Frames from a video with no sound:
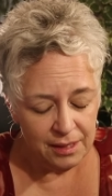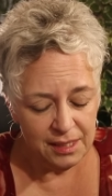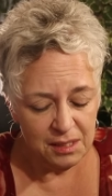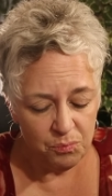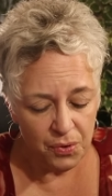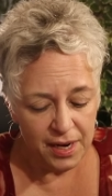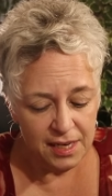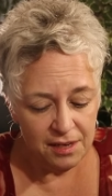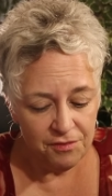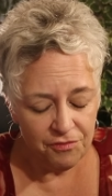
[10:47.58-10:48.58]
This is
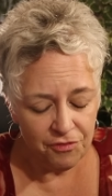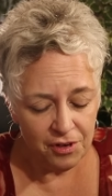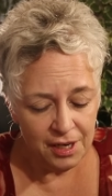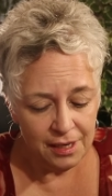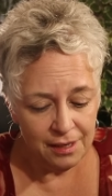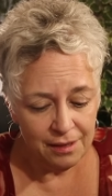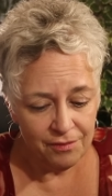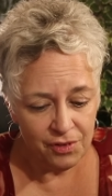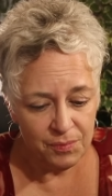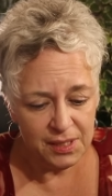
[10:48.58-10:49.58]
breaking free
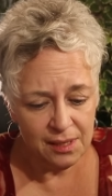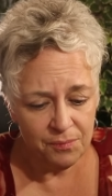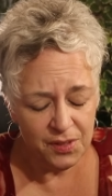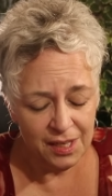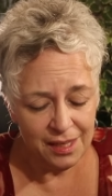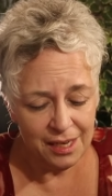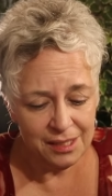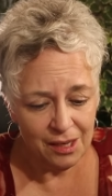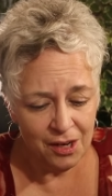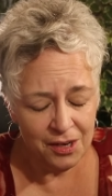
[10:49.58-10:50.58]
from something that
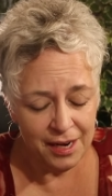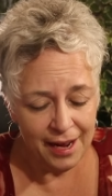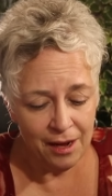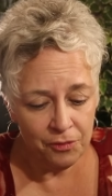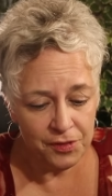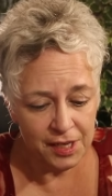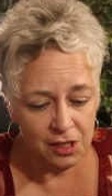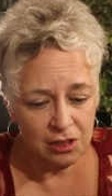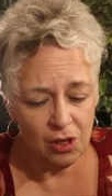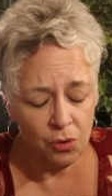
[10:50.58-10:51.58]
is unhealthy,
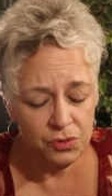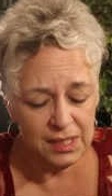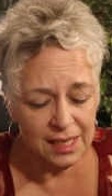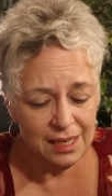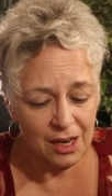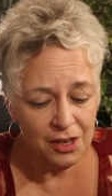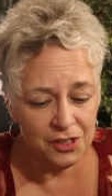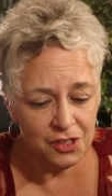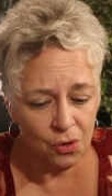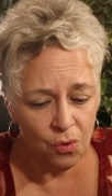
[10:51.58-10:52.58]
closing a
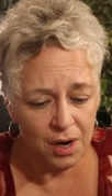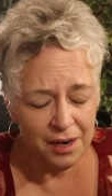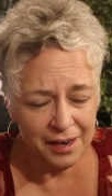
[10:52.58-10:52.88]
door,